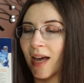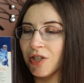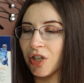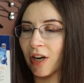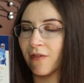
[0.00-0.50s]

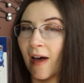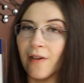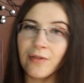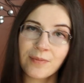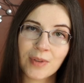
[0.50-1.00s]
a check
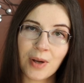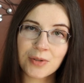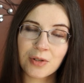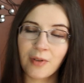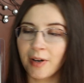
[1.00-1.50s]
valve,
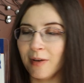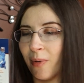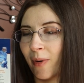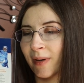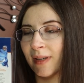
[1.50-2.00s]
also very
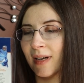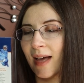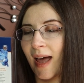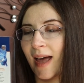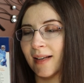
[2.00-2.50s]
important,
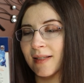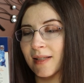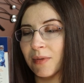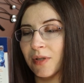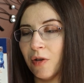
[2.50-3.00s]
and
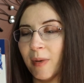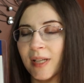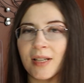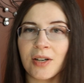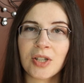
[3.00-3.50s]
some
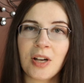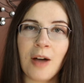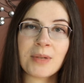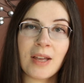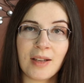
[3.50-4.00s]
tubing, suction
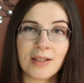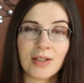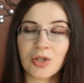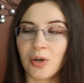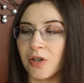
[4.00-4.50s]
cups, and then the
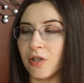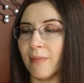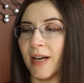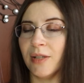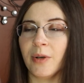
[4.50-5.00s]
instruction
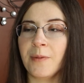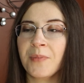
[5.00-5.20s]
manual.